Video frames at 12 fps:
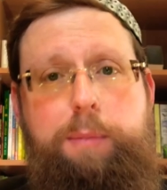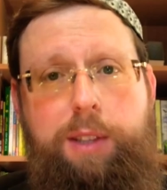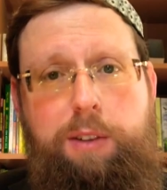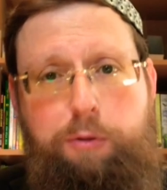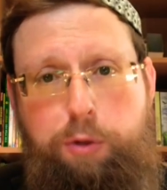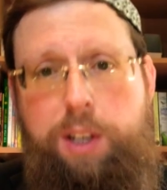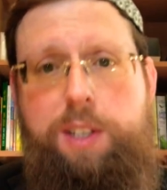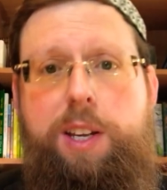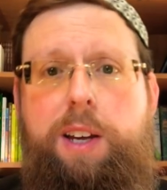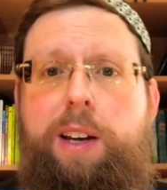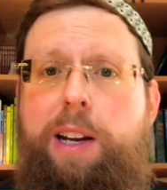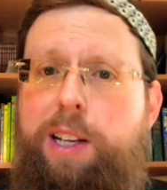The
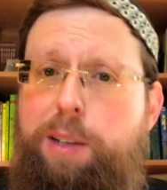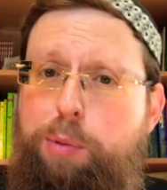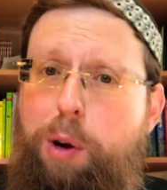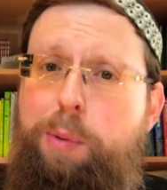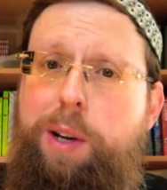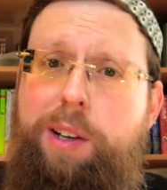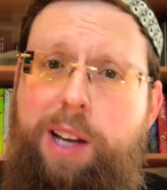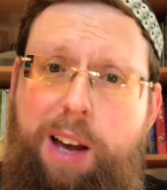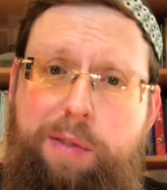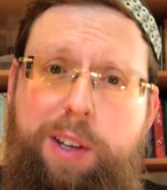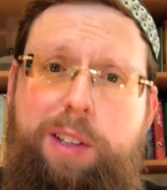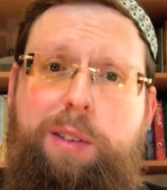freezer, clean it properly and
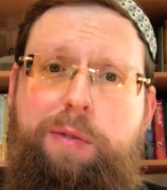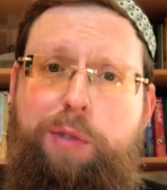cover it.